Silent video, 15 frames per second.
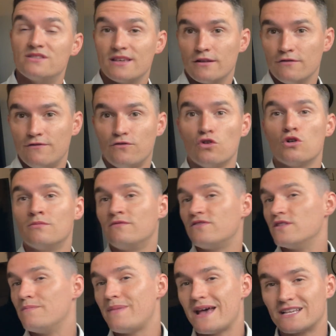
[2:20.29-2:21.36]
that are formed for
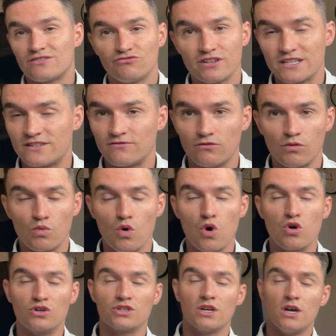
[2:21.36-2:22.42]
the best risk to
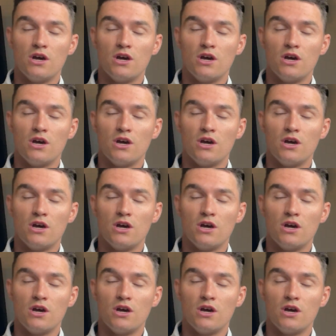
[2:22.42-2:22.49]
reward.